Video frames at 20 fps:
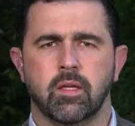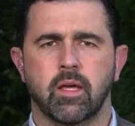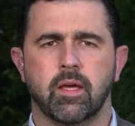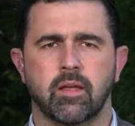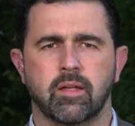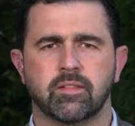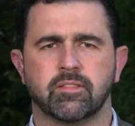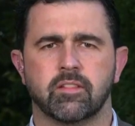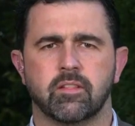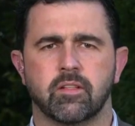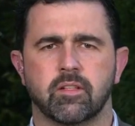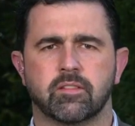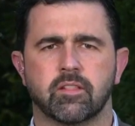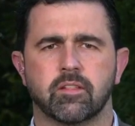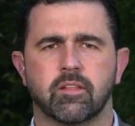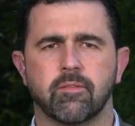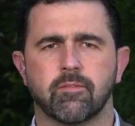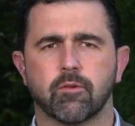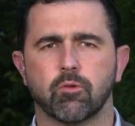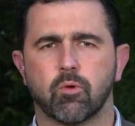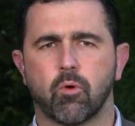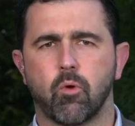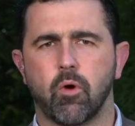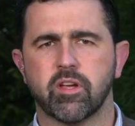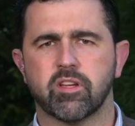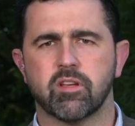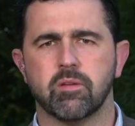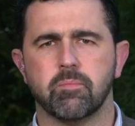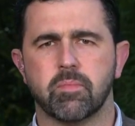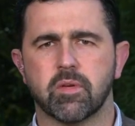Yeah, that's a, it's a difficult
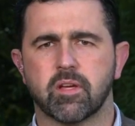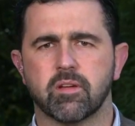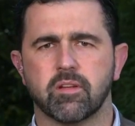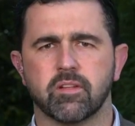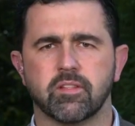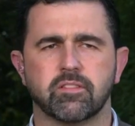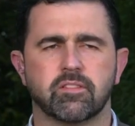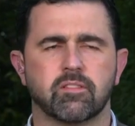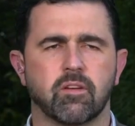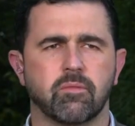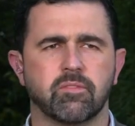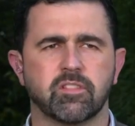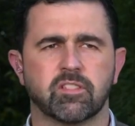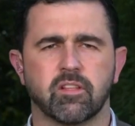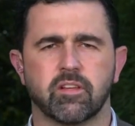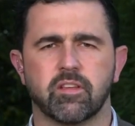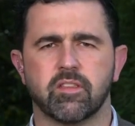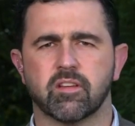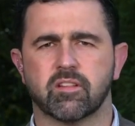question because obviously